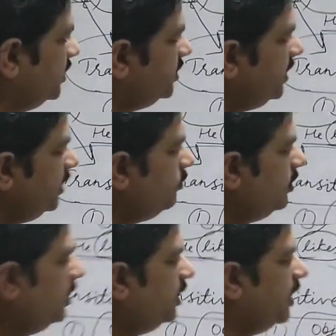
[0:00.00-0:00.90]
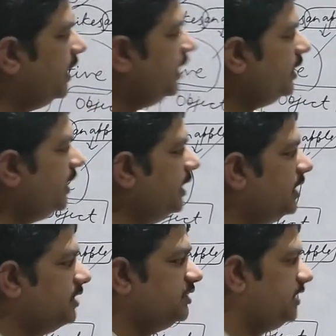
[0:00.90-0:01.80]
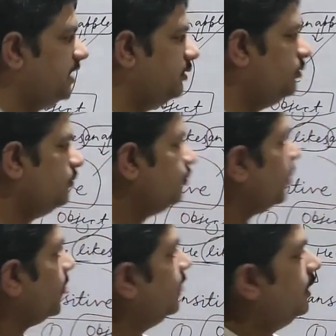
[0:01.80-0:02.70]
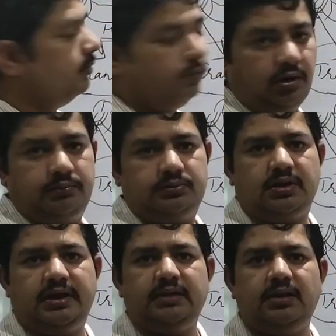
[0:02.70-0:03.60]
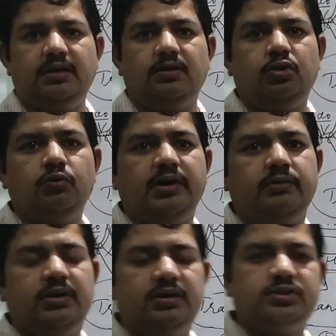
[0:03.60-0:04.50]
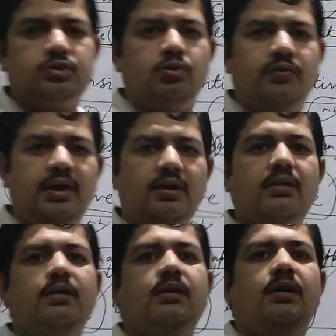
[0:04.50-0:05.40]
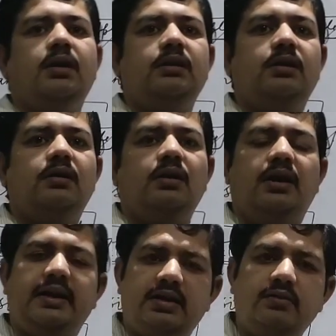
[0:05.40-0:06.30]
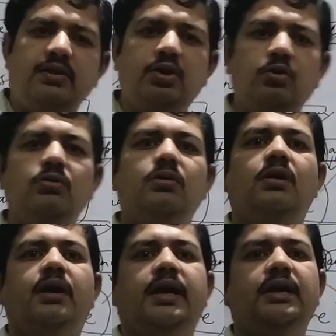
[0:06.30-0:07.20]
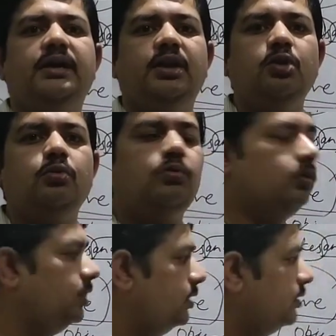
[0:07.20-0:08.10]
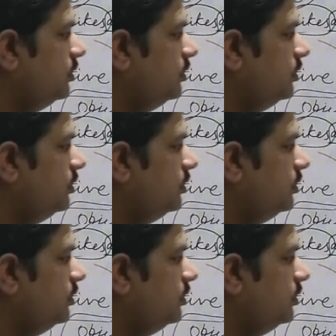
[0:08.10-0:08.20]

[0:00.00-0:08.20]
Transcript: transitive and intransitive verbs. I think you have understood well. In the later video I will tell you